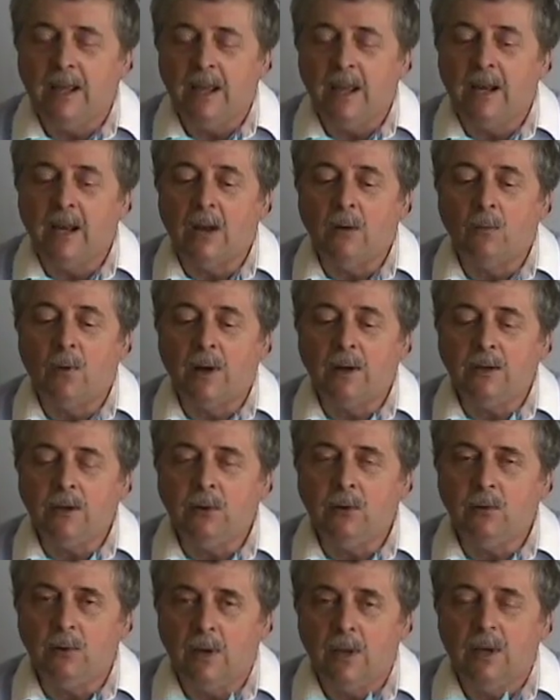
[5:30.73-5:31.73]
and I want
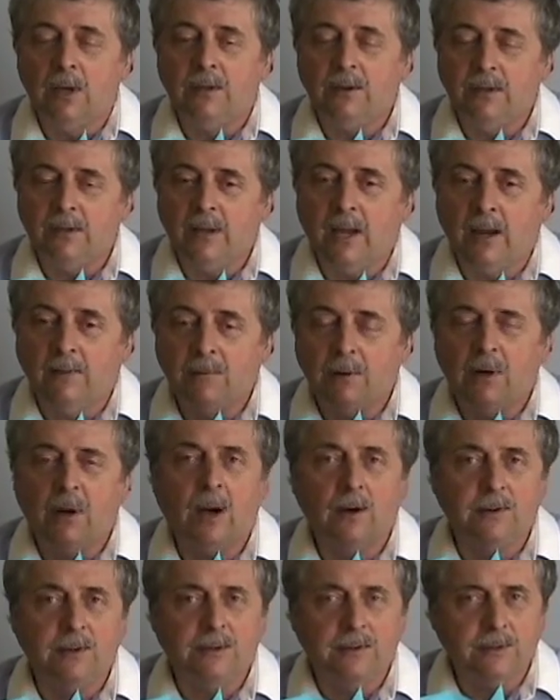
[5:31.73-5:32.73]
you to have your
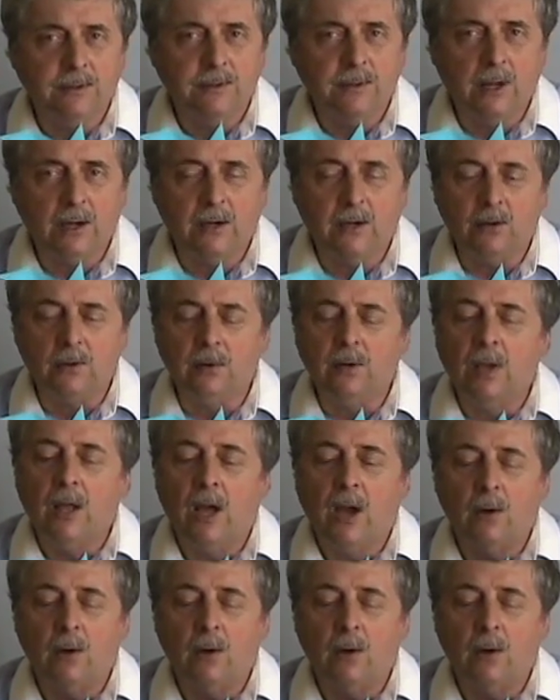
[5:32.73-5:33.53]
heart's desire.